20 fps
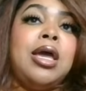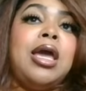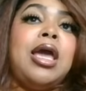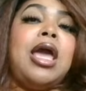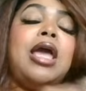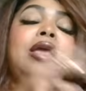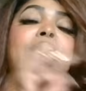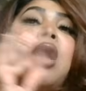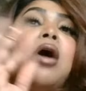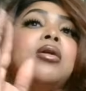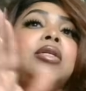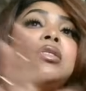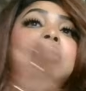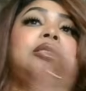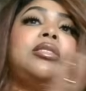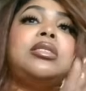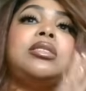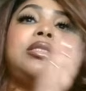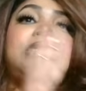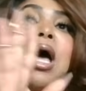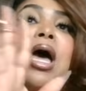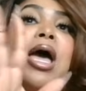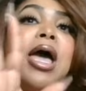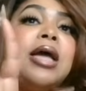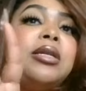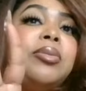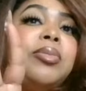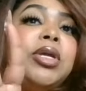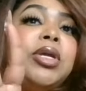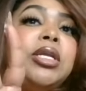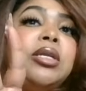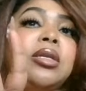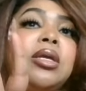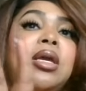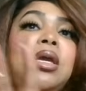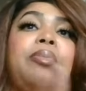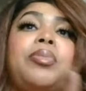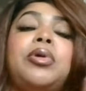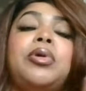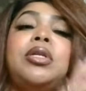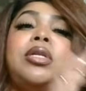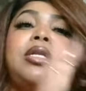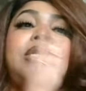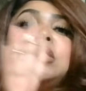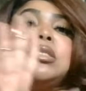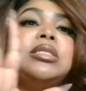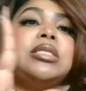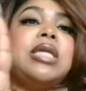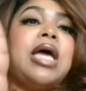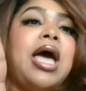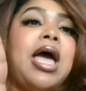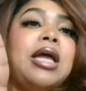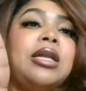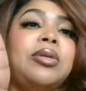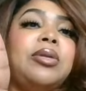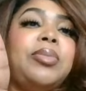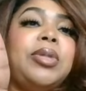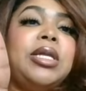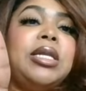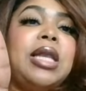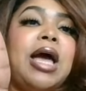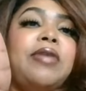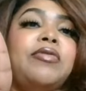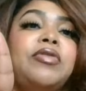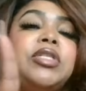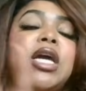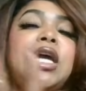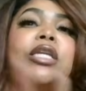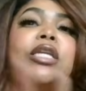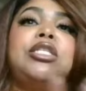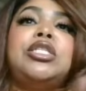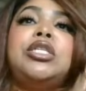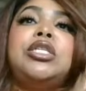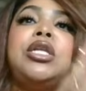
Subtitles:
And y'all, this does not have to be deep. This does not have to be life-changing.